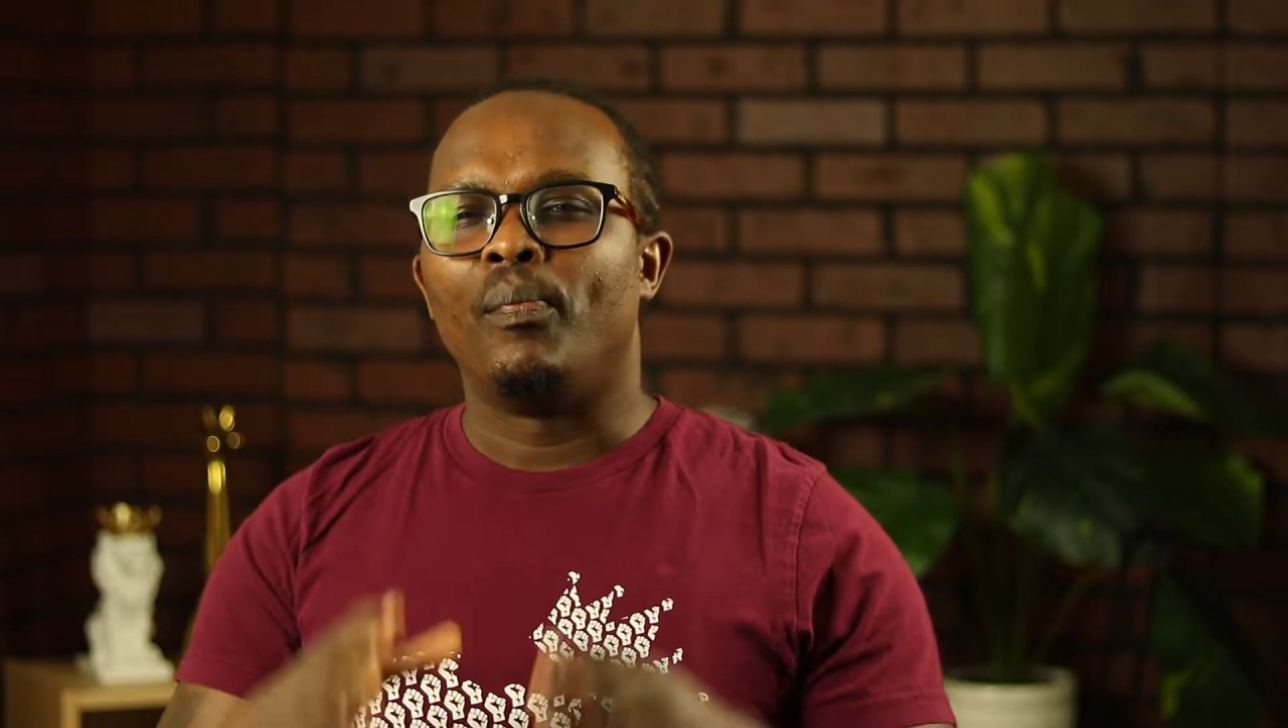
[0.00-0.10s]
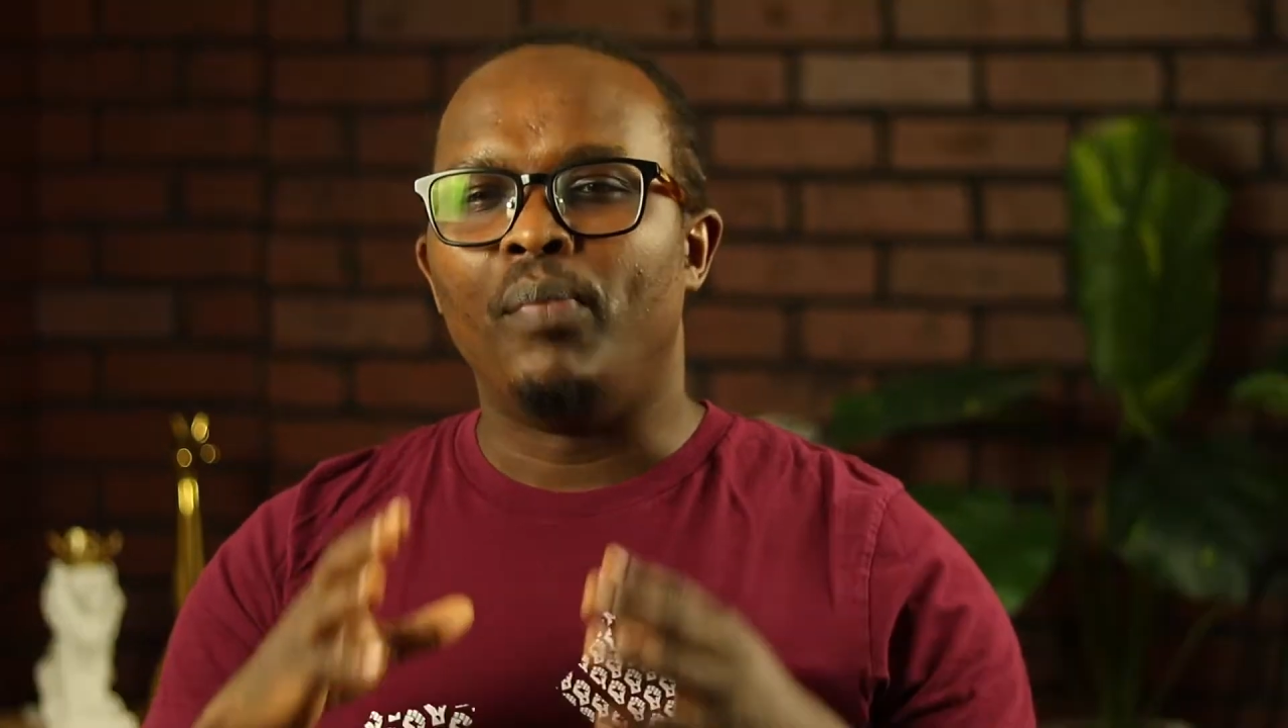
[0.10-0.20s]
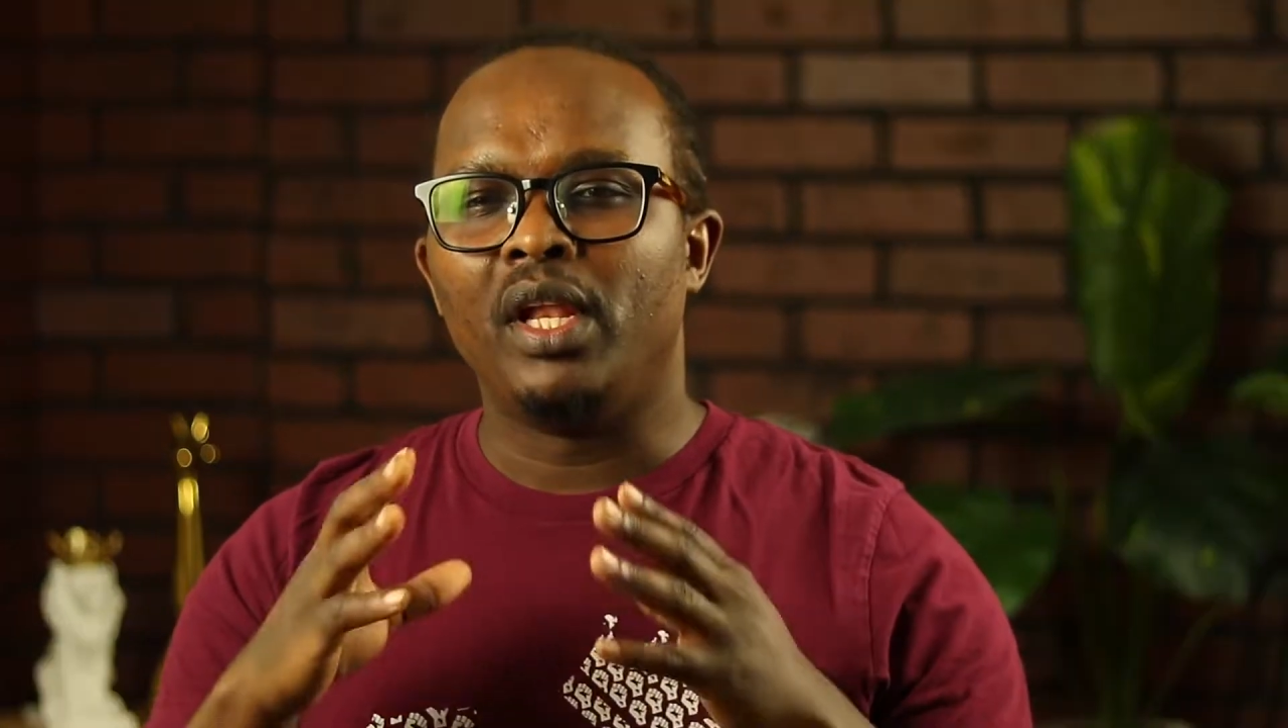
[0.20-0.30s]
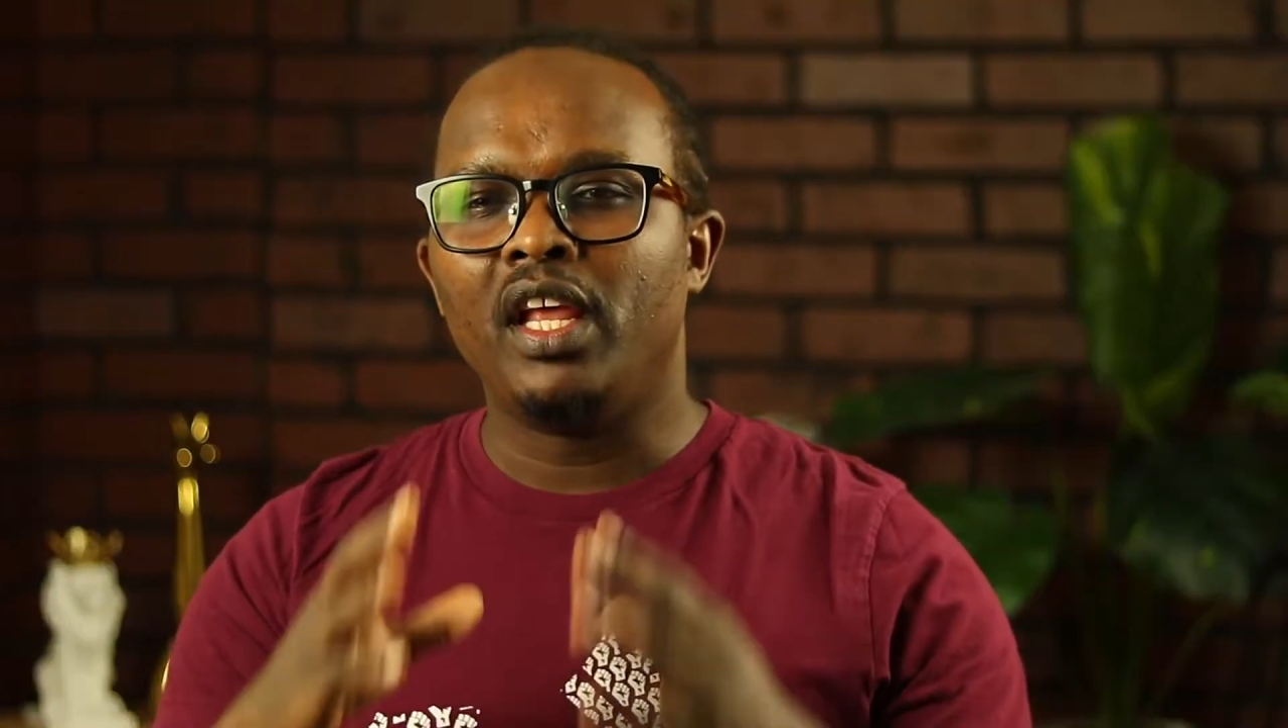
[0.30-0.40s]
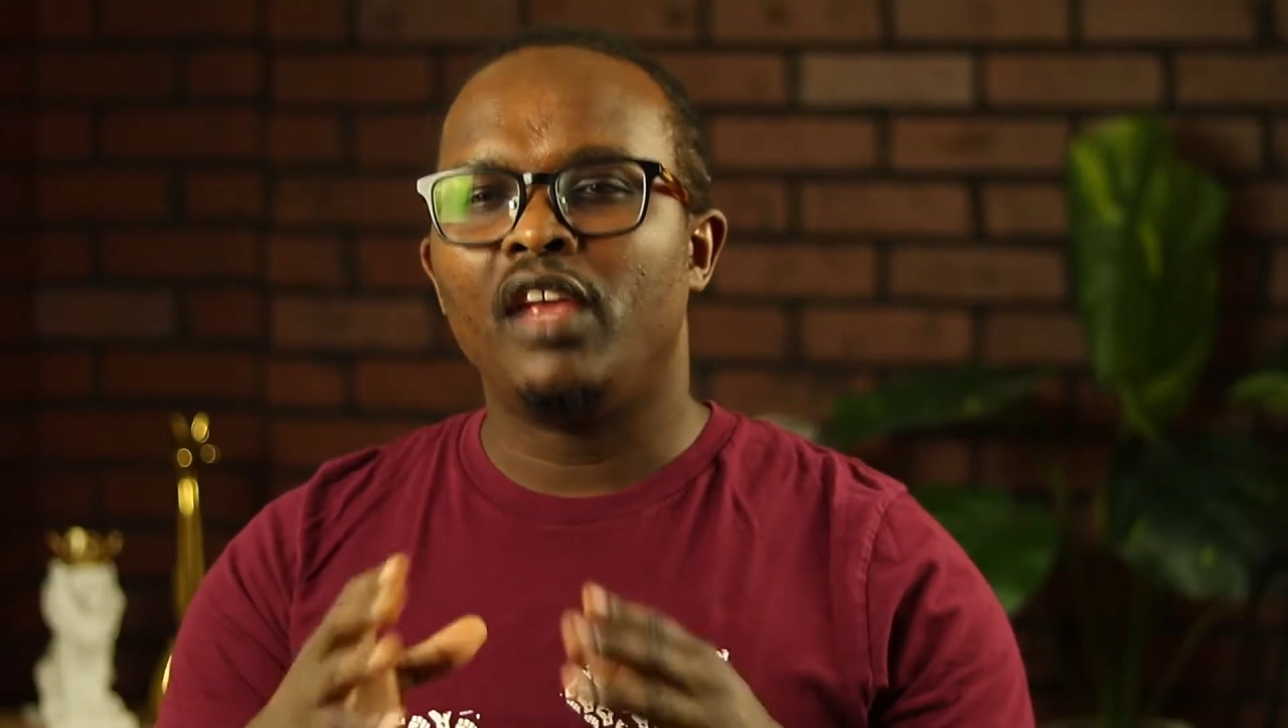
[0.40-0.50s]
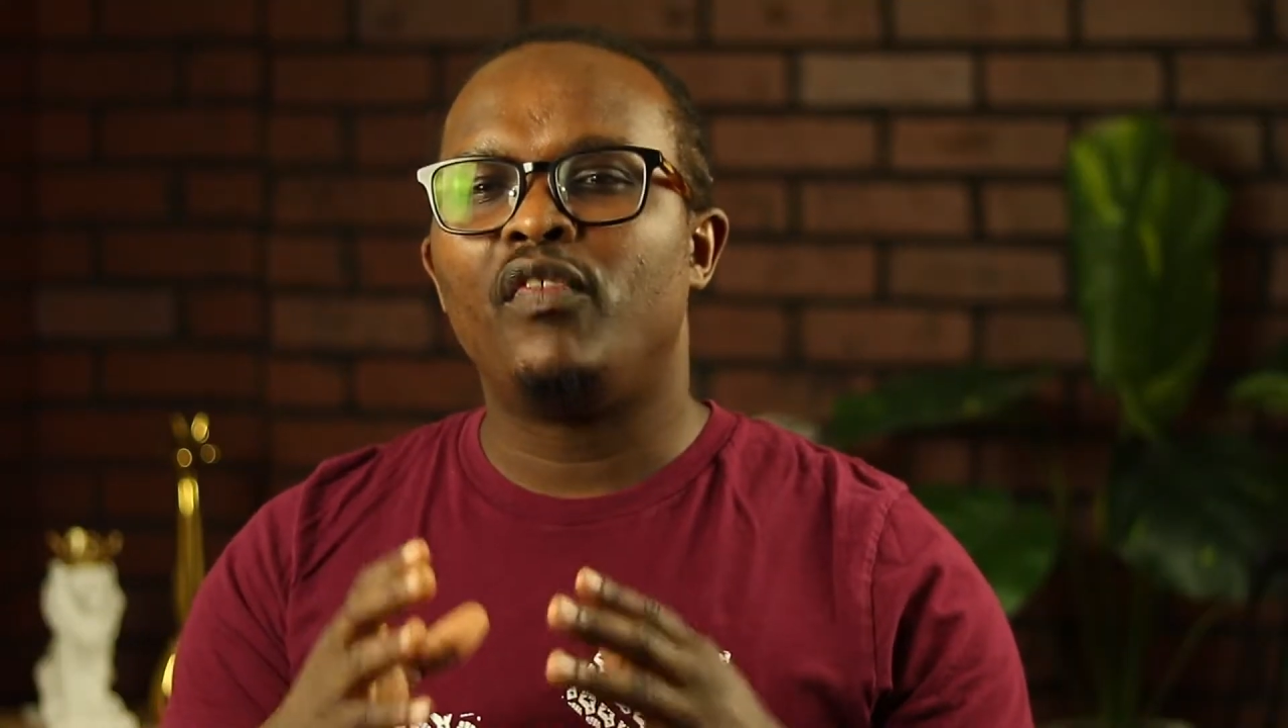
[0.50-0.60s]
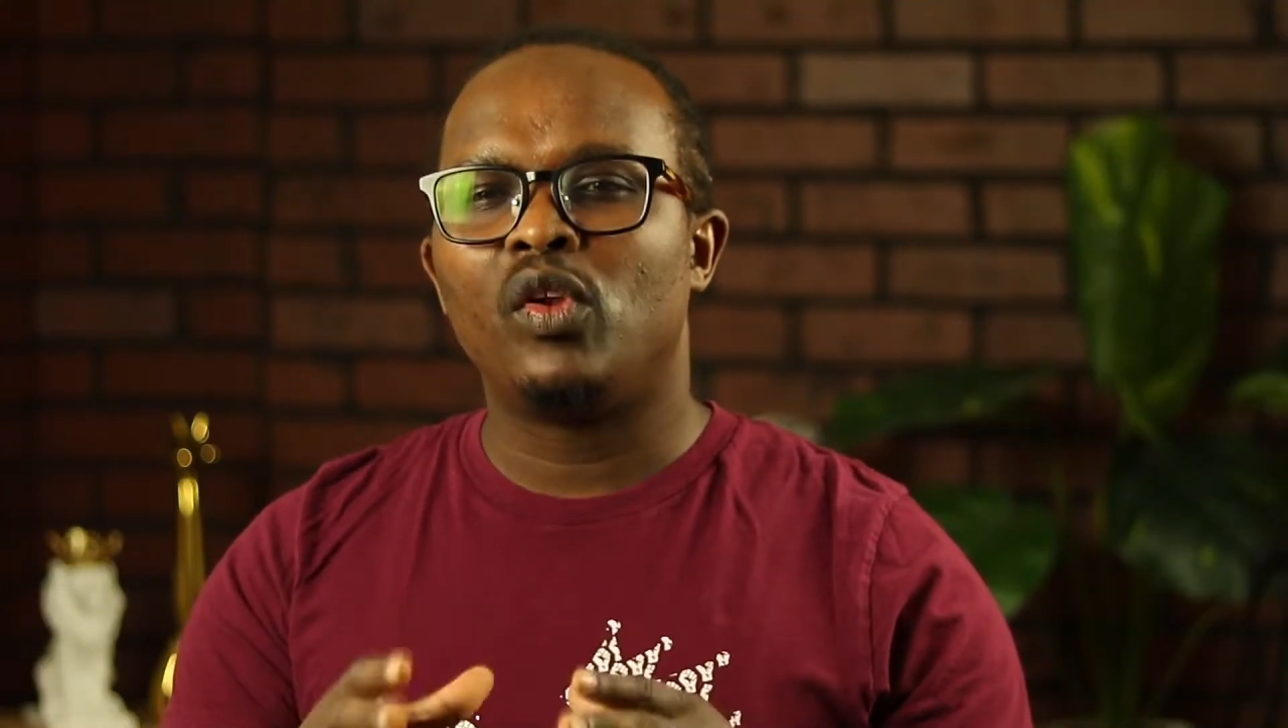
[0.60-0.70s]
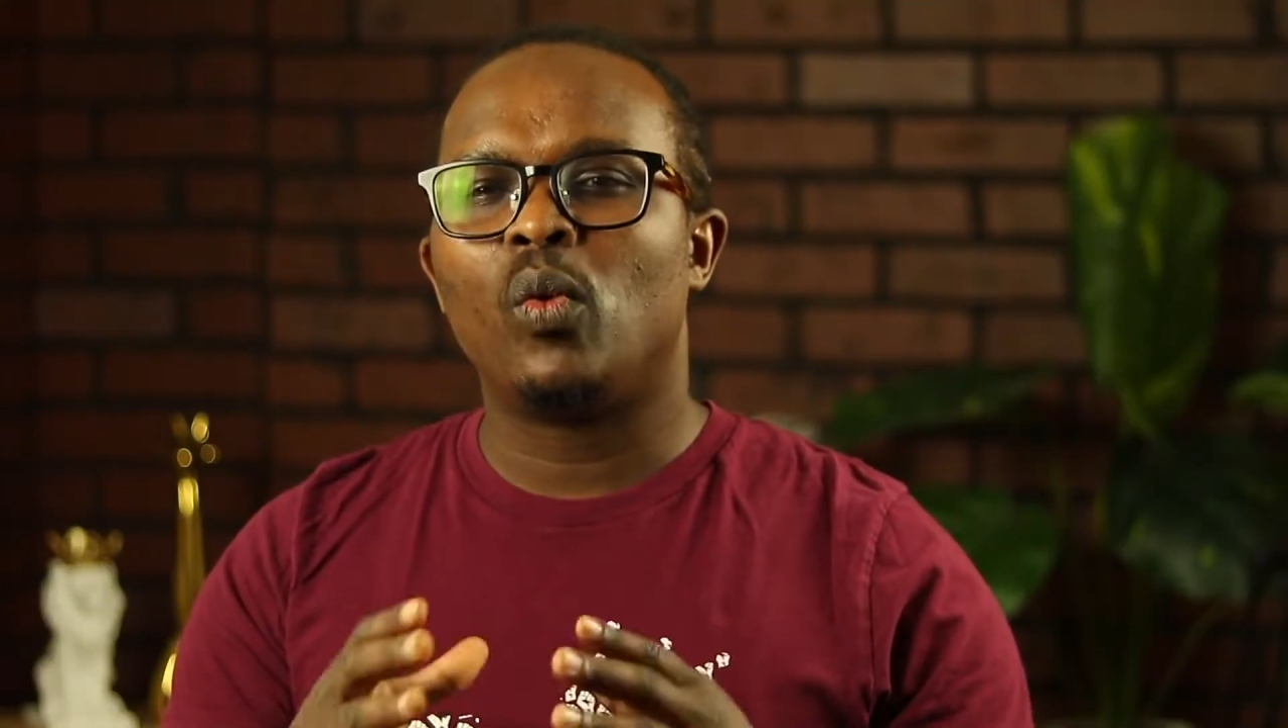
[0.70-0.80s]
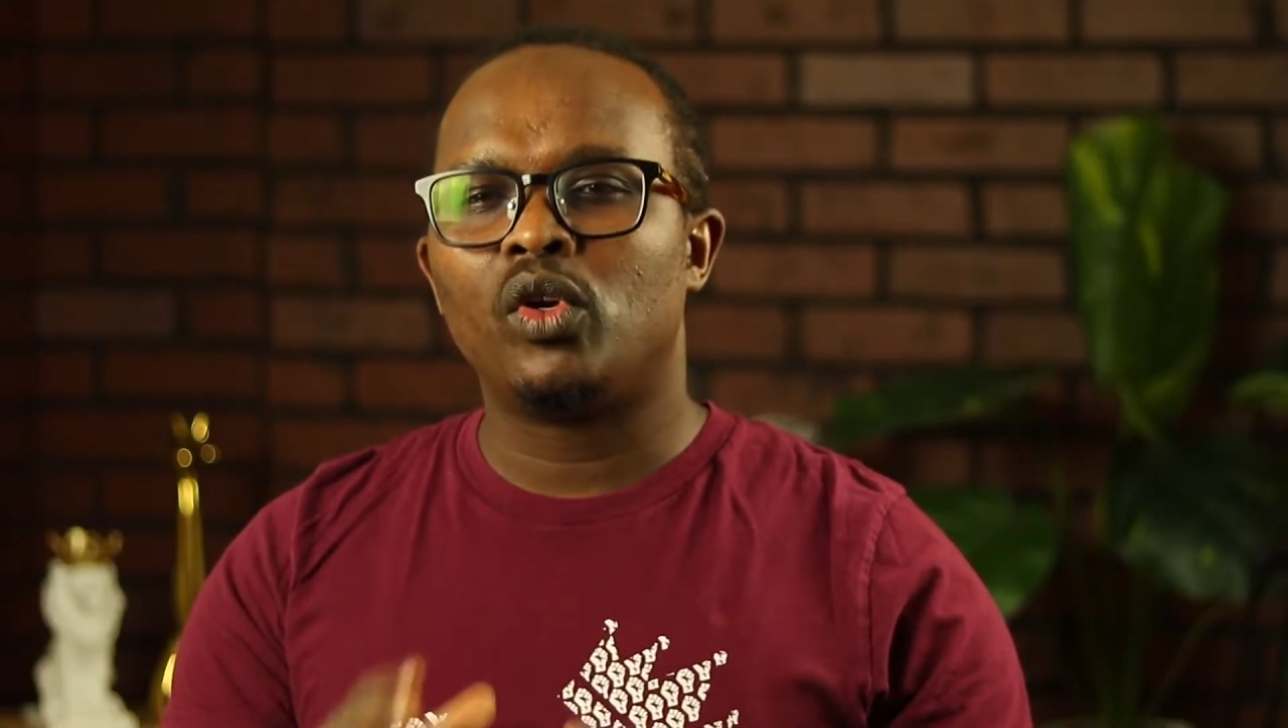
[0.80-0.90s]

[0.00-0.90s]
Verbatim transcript: believe in